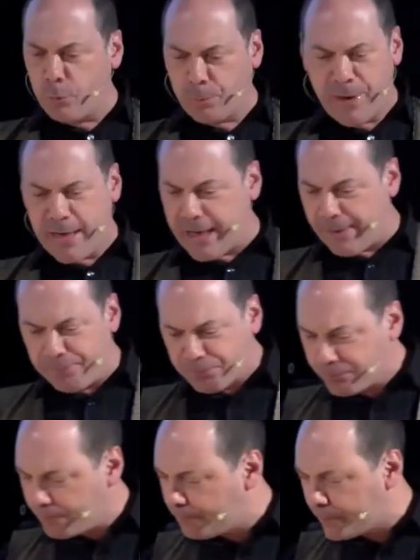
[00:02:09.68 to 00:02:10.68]
be,
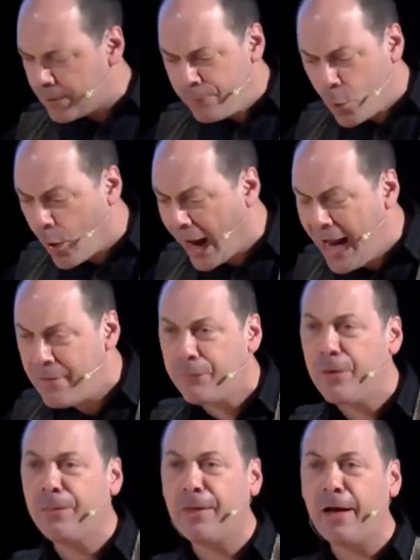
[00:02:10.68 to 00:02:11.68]
for
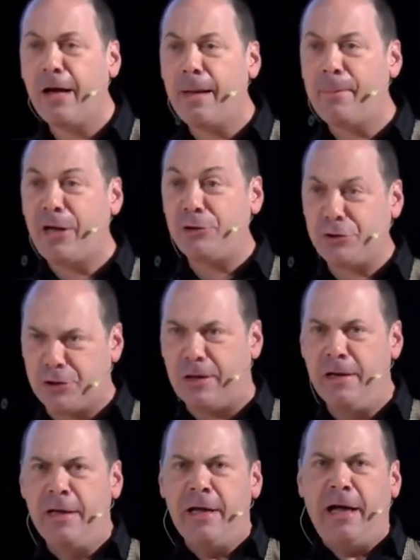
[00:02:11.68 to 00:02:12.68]
everything I
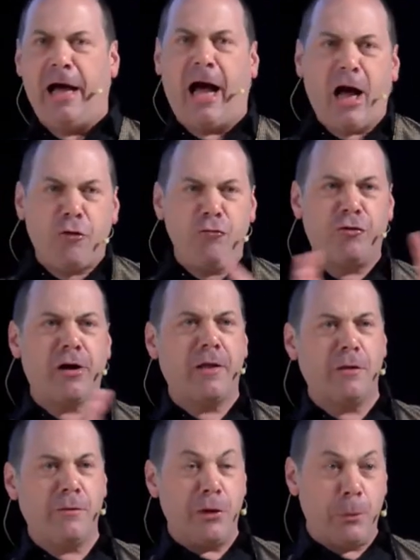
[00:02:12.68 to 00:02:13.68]
mention, a hundred
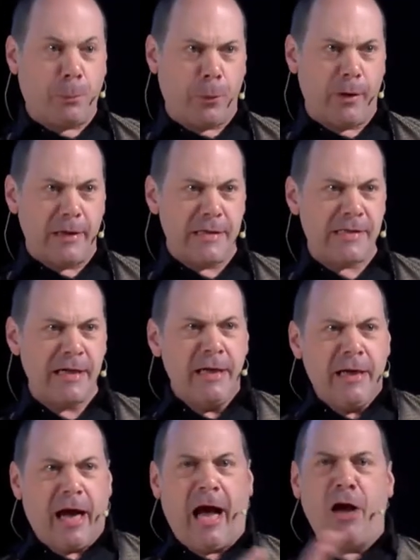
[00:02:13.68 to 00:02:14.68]
other viewpoints,
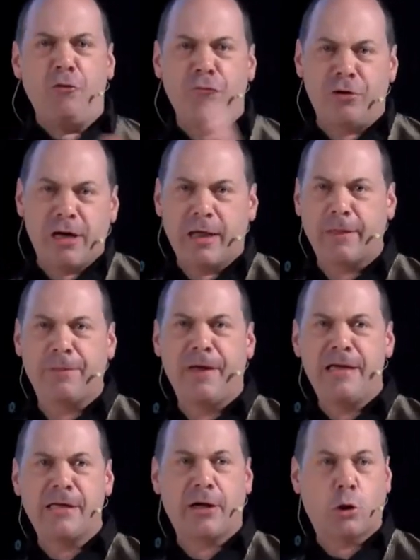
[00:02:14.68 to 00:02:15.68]
a hundred other
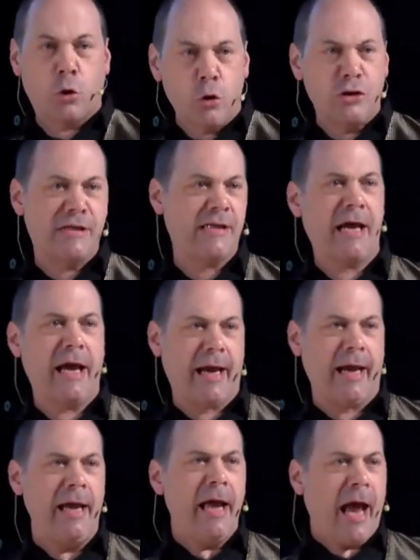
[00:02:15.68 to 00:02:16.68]
things I could
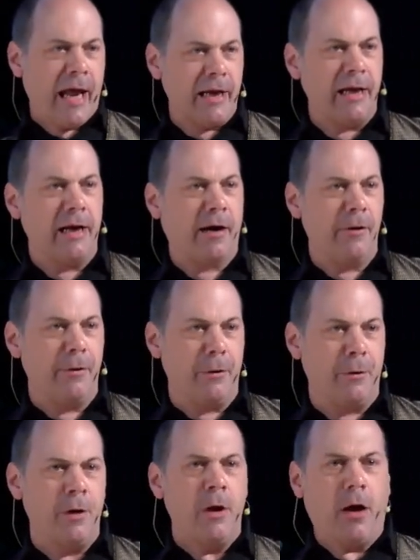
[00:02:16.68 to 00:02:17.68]
say and
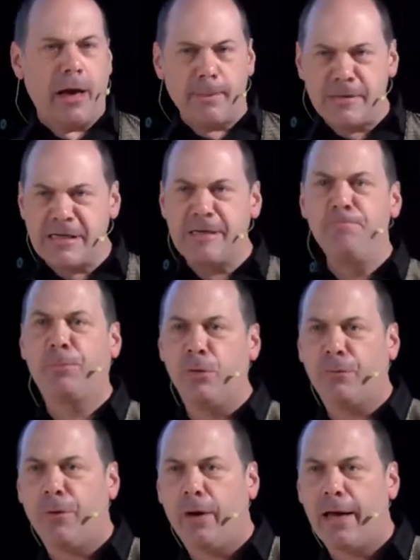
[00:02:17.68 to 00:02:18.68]
include. I am
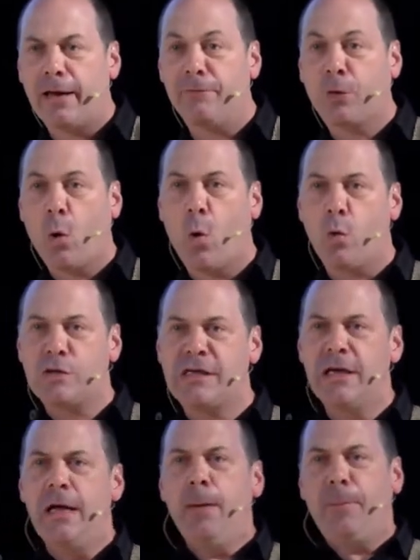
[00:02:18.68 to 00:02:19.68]
simplifying, of course,
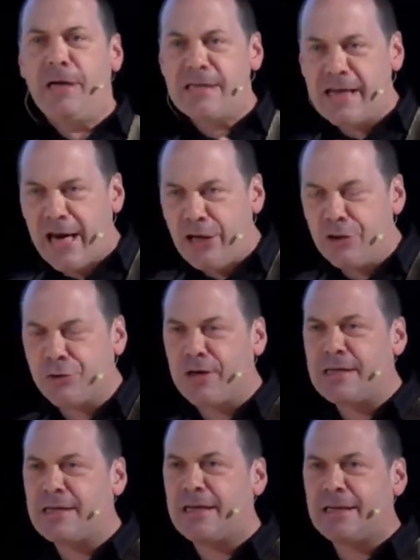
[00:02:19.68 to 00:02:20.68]
but it's
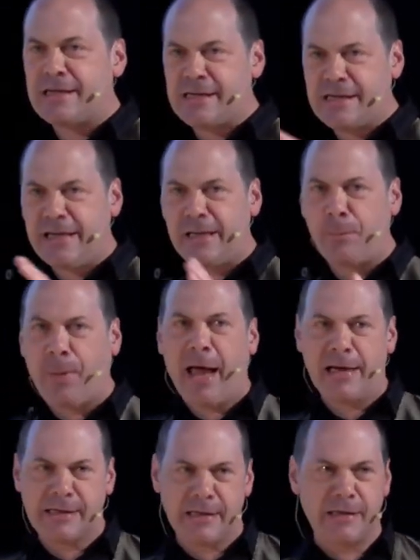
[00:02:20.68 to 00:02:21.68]
interesting to see the
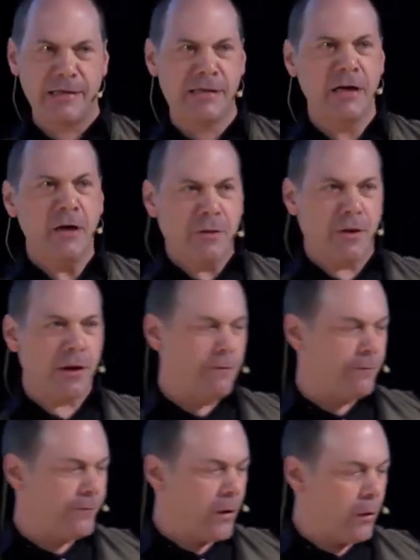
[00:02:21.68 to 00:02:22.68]
patterns that
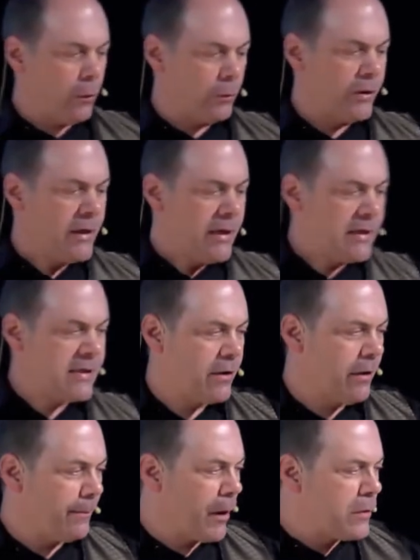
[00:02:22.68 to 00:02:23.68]
unfold as
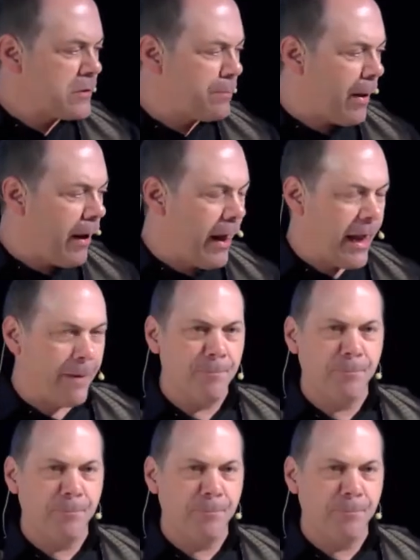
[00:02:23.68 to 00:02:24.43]
time goes by.